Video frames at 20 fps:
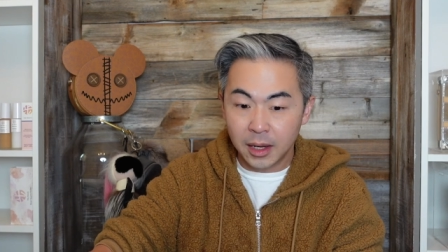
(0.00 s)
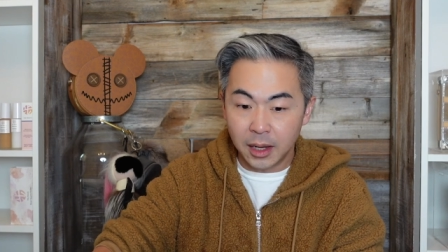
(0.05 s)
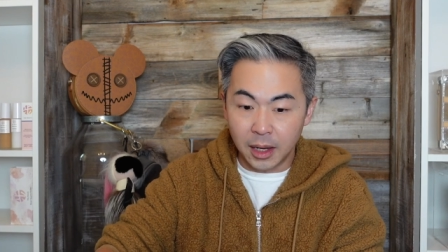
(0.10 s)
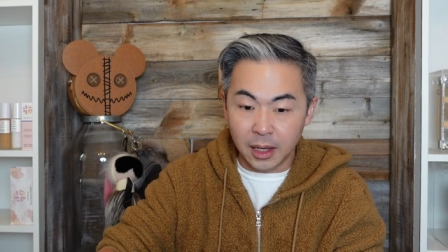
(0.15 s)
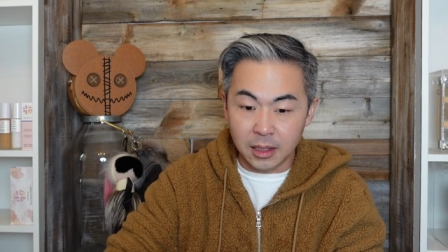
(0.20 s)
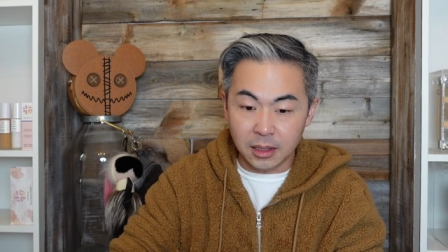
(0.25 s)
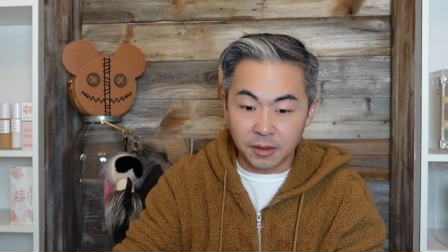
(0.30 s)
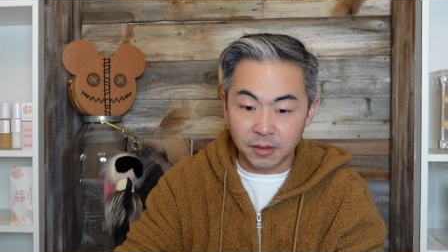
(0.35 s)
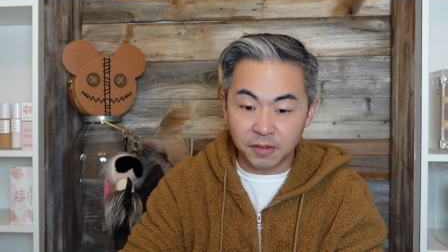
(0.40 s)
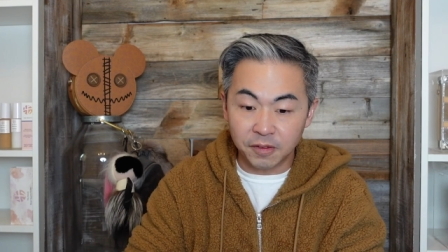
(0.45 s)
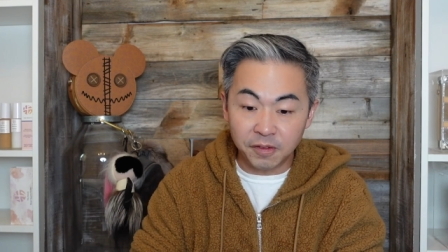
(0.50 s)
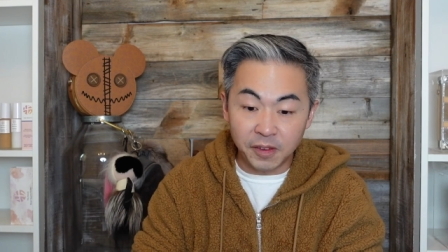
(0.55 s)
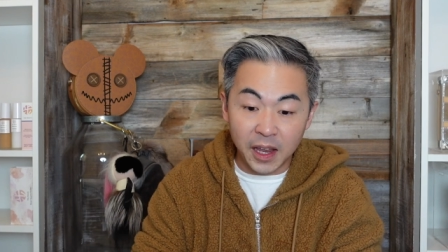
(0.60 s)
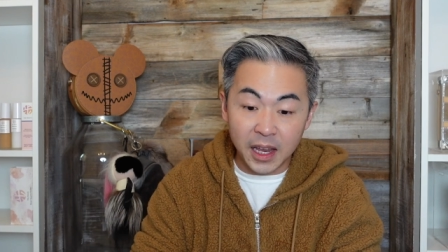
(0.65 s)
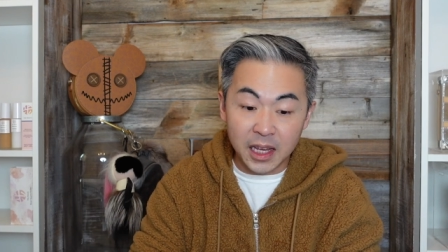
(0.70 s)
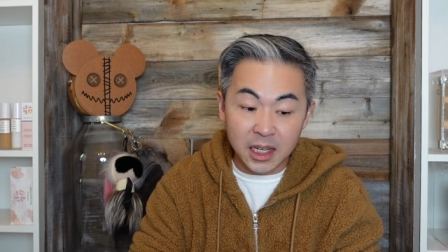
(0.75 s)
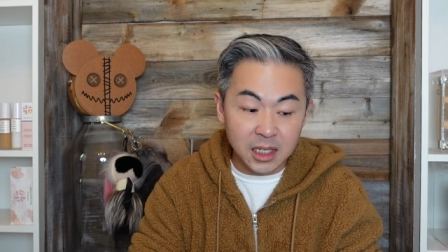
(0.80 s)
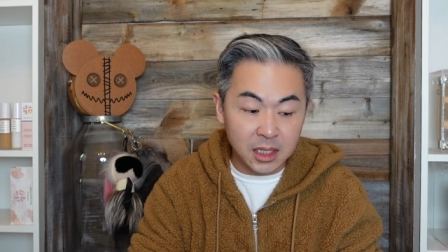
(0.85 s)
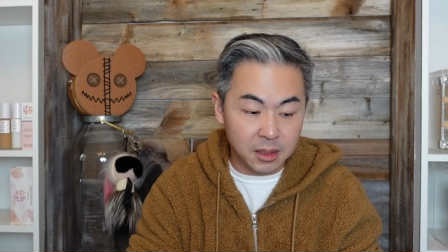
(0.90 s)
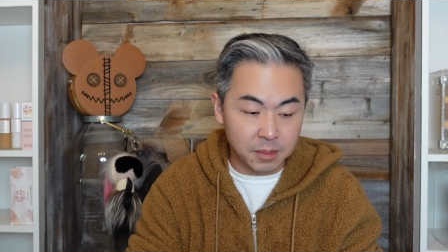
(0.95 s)
is a
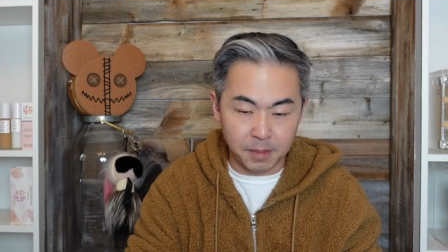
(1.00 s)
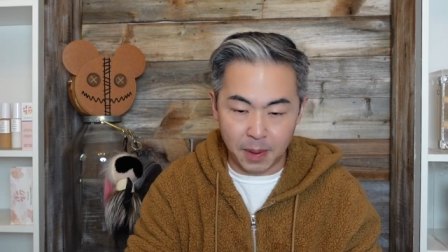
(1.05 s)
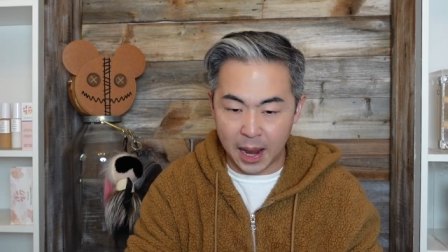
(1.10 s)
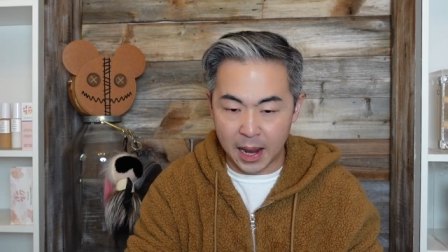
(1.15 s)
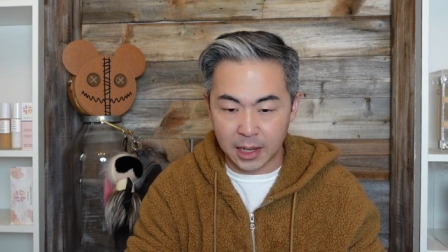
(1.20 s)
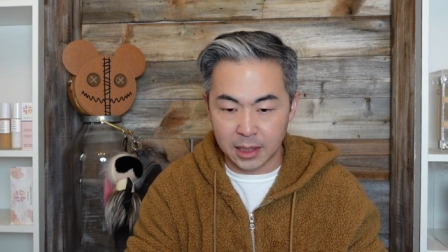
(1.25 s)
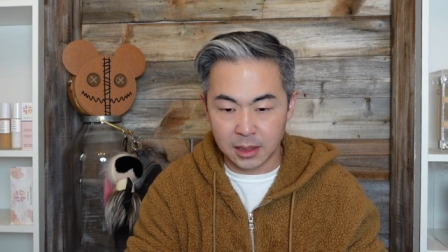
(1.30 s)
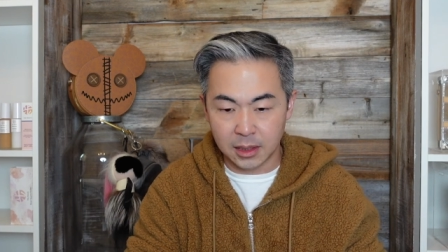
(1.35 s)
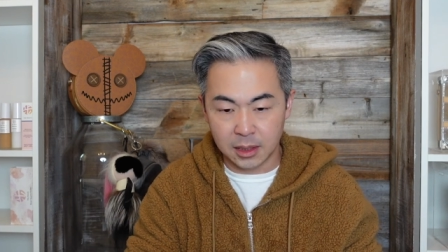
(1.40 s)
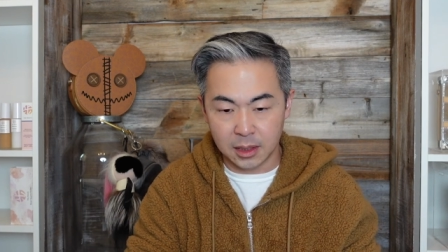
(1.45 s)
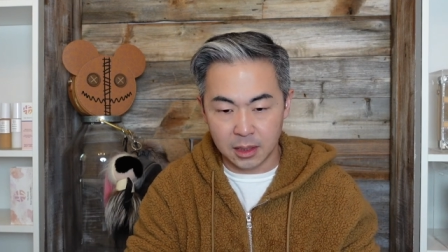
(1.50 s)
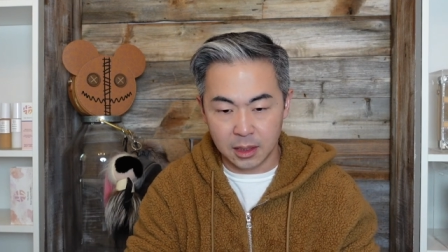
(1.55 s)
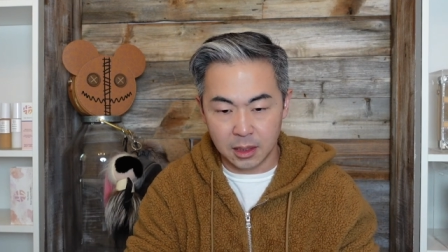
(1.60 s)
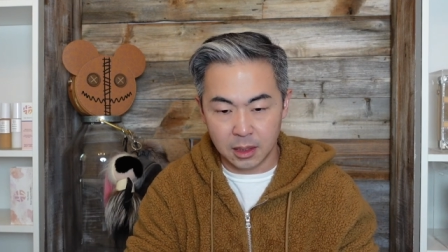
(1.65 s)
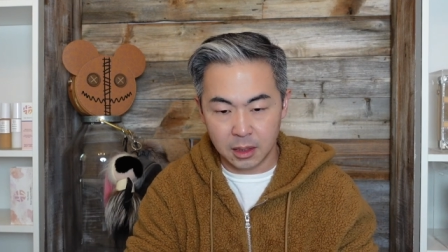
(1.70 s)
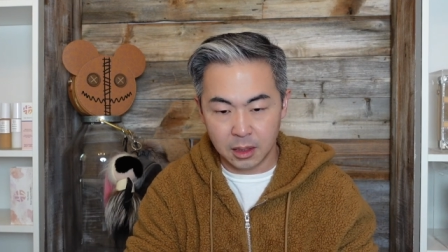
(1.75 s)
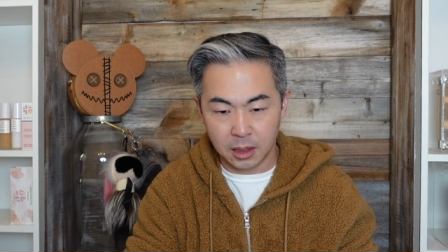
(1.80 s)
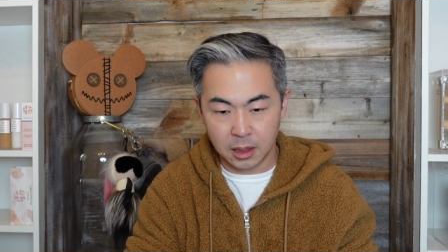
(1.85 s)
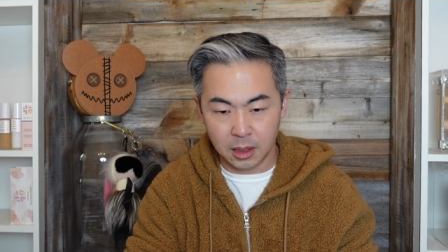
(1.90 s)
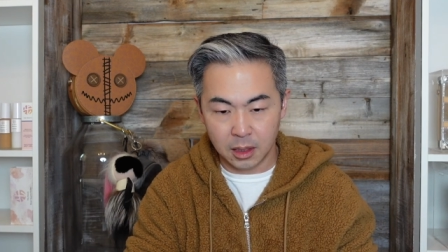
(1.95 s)
face mask.
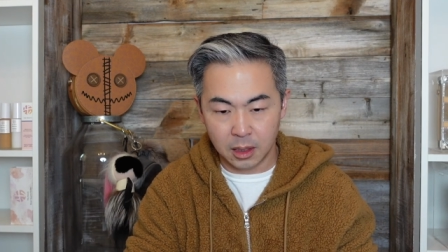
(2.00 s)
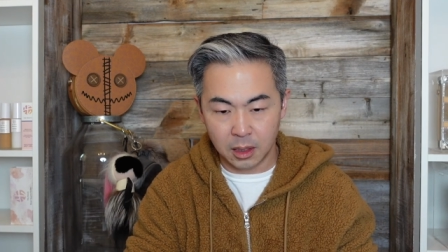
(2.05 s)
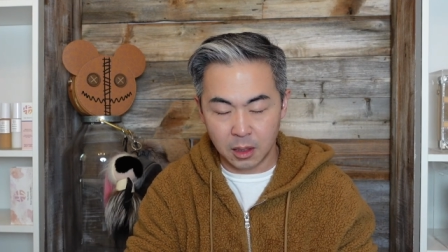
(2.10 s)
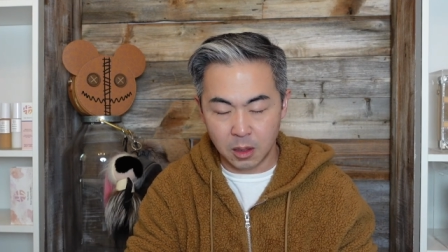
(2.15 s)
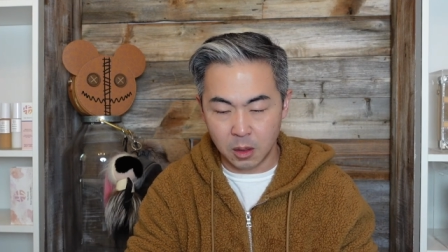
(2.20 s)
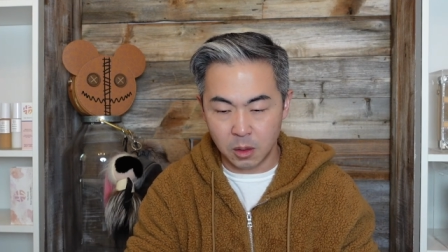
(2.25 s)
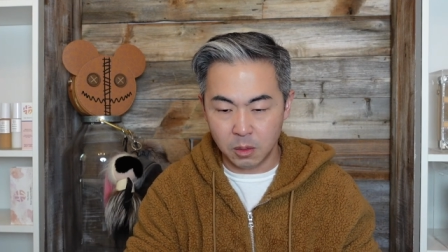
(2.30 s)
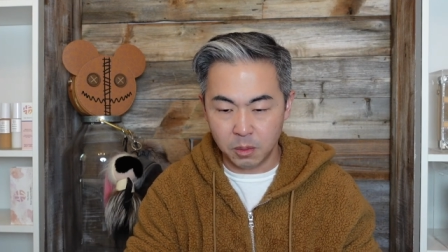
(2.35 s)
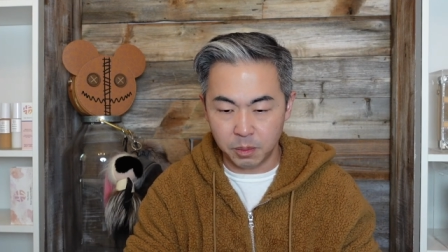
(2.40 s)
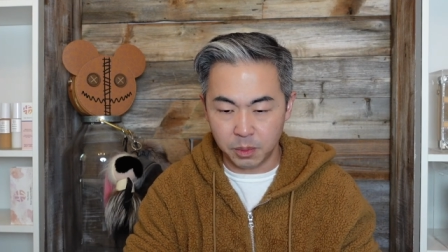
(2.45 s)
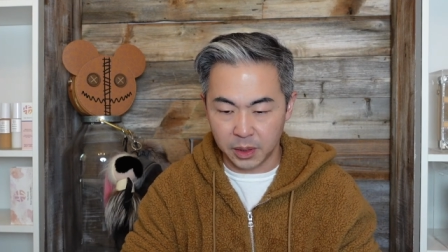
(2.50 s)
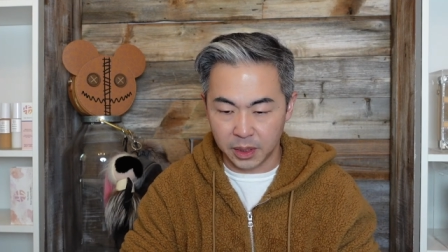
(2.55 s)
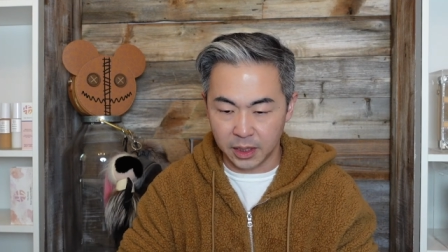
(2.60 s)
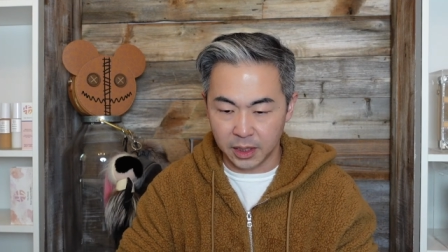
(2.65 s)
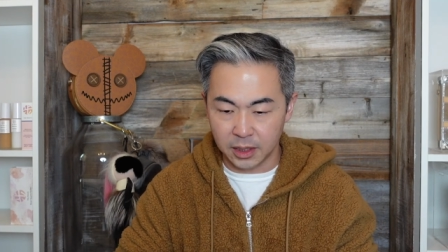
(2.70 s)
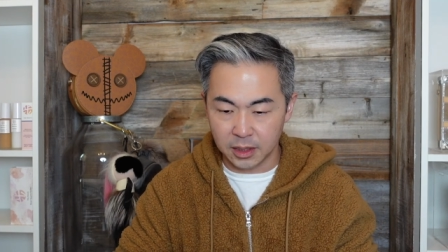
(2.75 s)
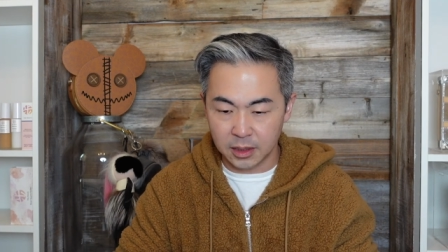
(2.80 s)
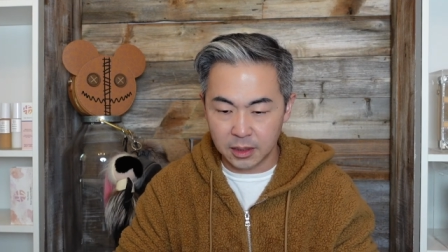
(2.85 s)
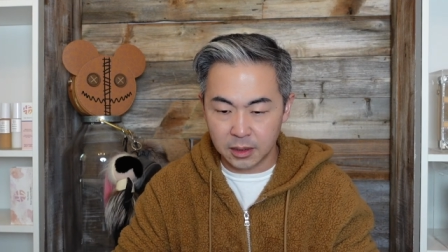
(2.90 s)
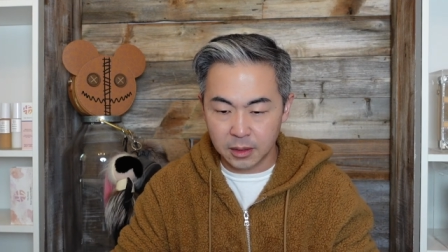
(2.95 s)
Hold
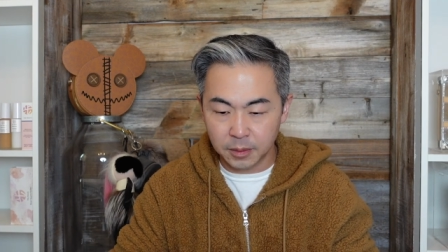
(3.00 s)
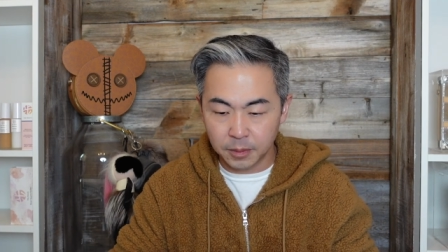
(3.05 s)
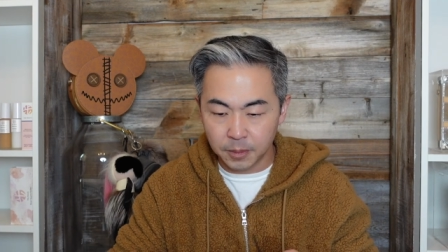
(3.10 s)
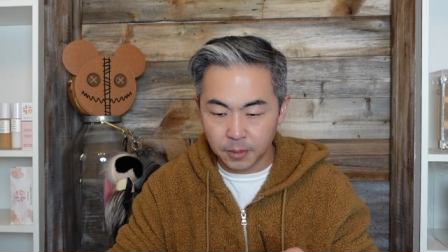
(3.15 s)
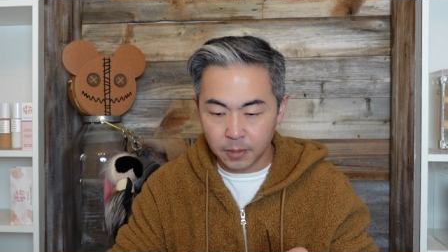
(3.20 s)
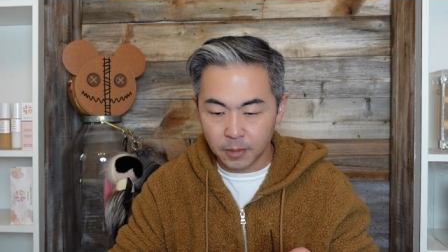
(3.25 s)
please.